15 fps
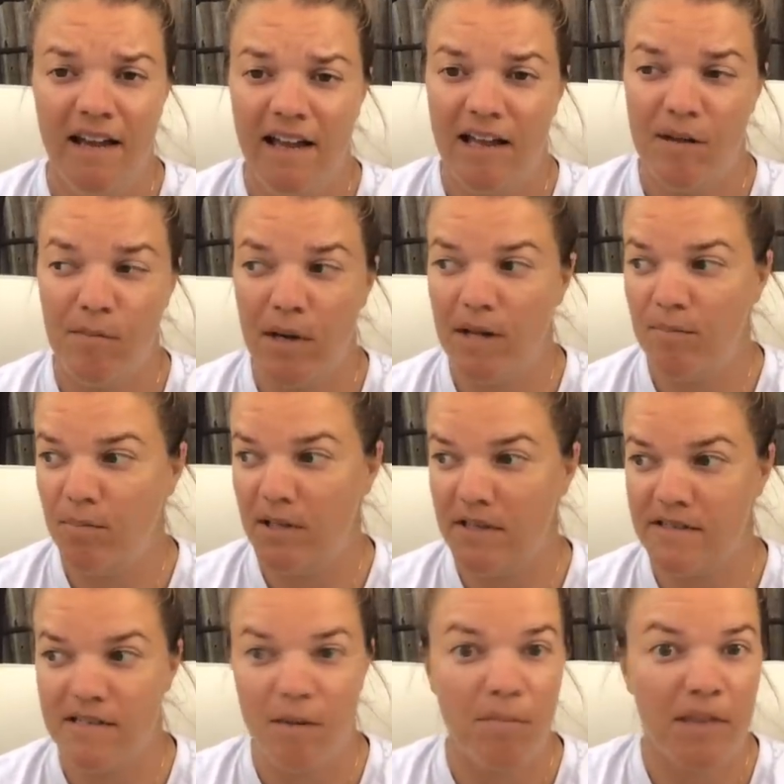it might be
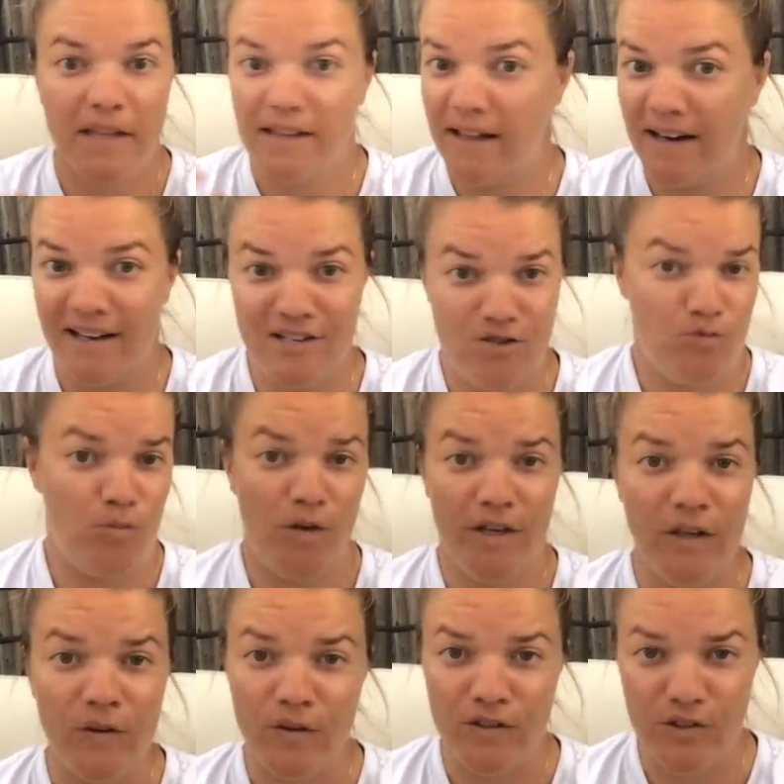something that I just want
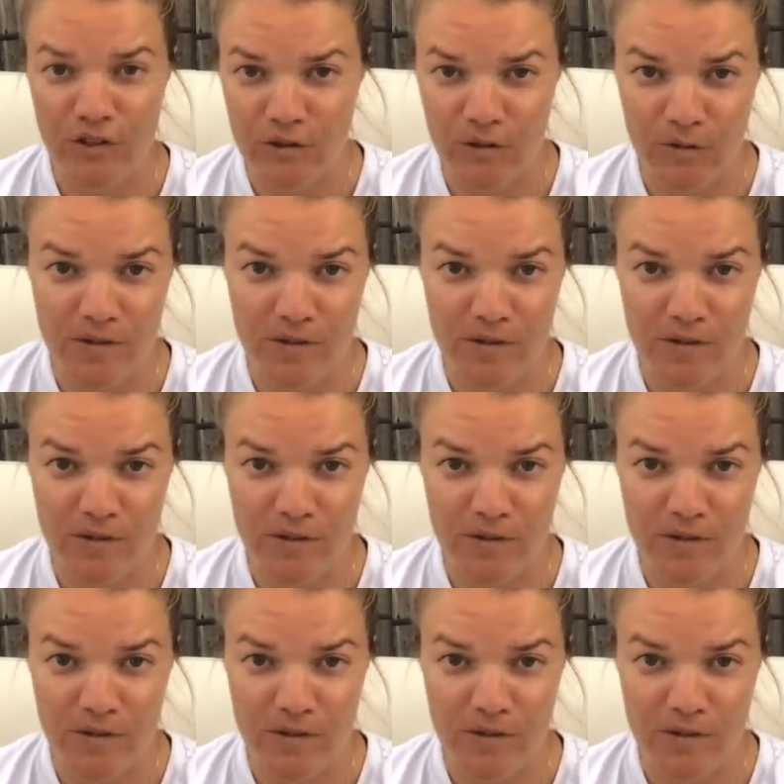you to do